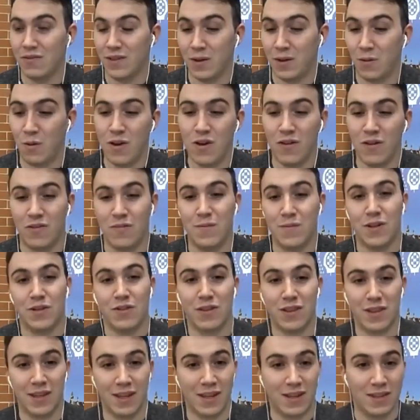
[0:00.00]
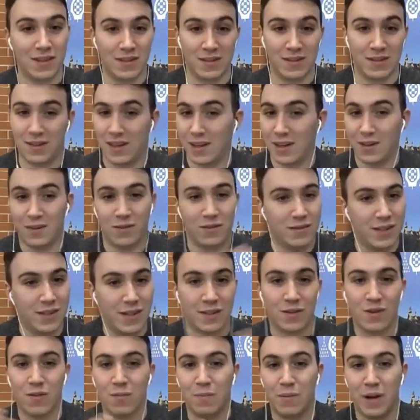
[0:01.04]
way of measuring that is like
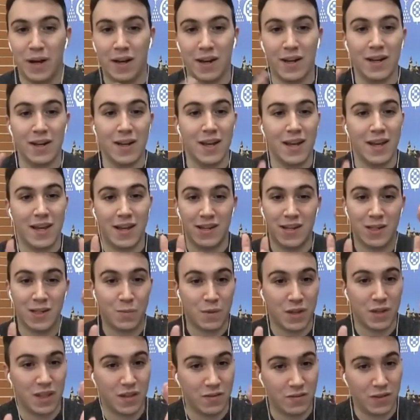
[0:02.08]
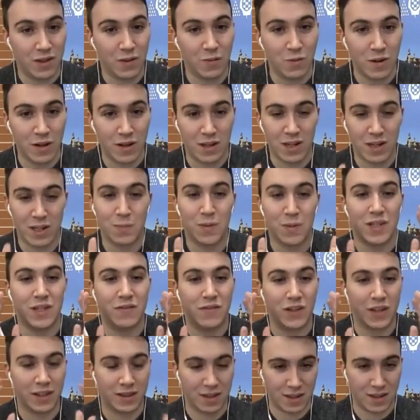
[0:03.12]
just comparing in a specific way, in a
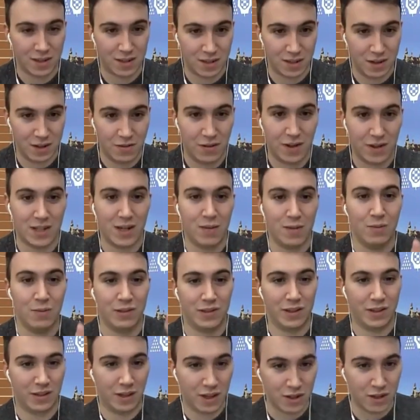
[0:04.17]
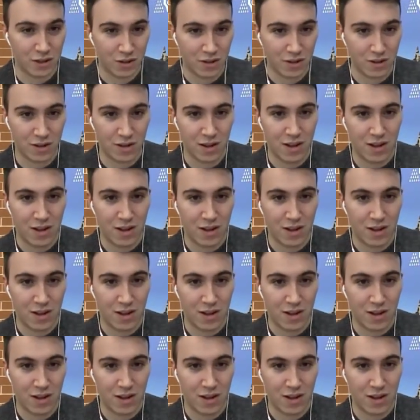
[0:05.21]
specific task. For example, detection